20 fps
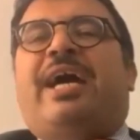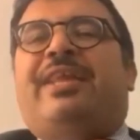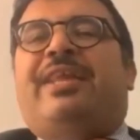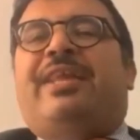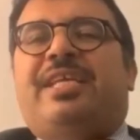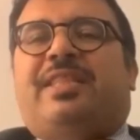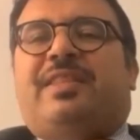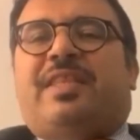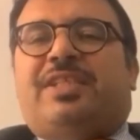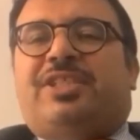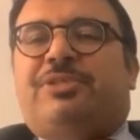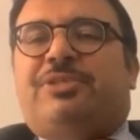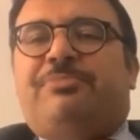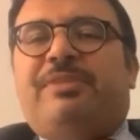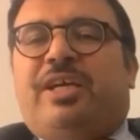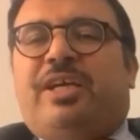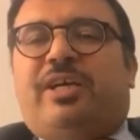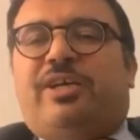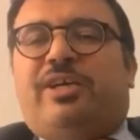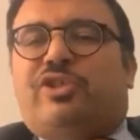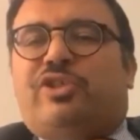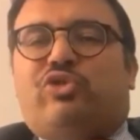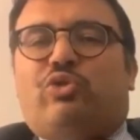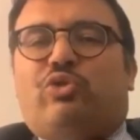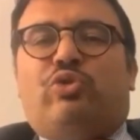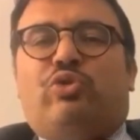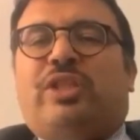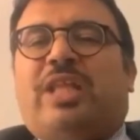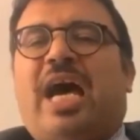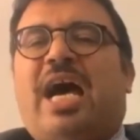that this power
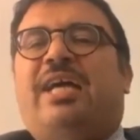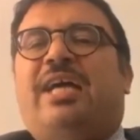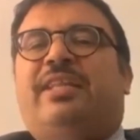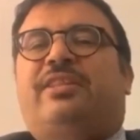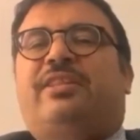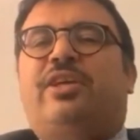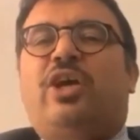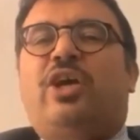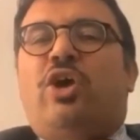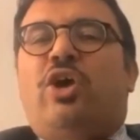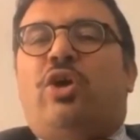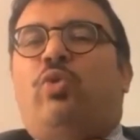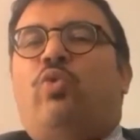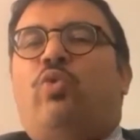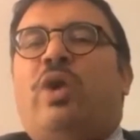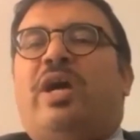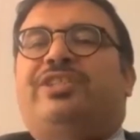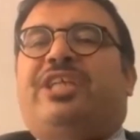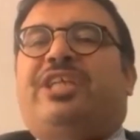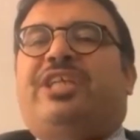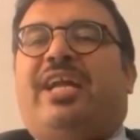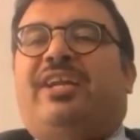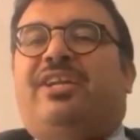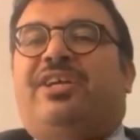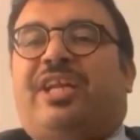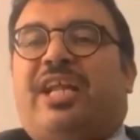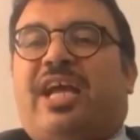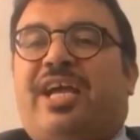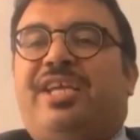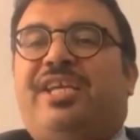grab and
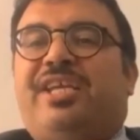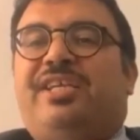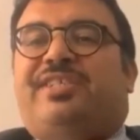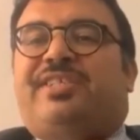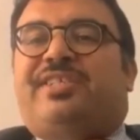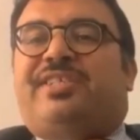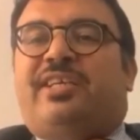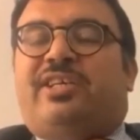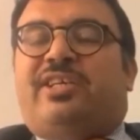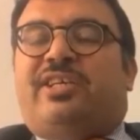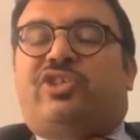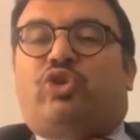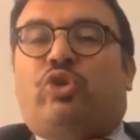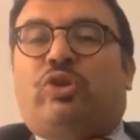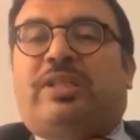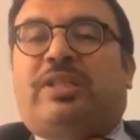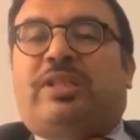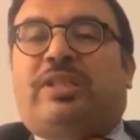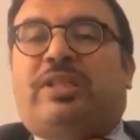having an